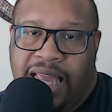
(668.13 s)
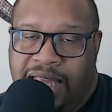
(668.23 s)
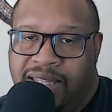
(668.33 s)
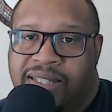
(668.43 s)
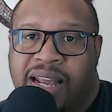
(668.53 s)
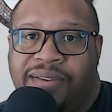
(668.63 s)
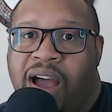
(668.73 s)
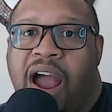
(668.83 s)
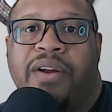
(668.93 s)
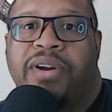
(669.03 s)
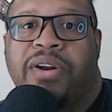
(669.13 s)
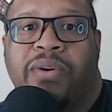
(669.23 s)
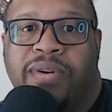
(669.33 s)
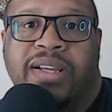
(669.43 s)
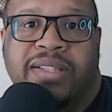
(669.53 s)
instead of hiring
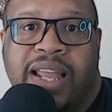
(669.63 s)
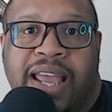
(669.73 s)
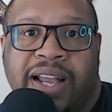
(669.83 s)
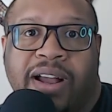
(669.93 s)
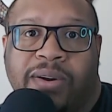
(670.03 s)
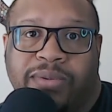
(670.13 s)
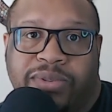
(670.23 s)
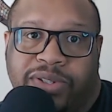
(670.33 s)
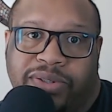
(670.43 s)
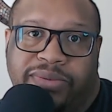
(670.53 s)
on as the head coach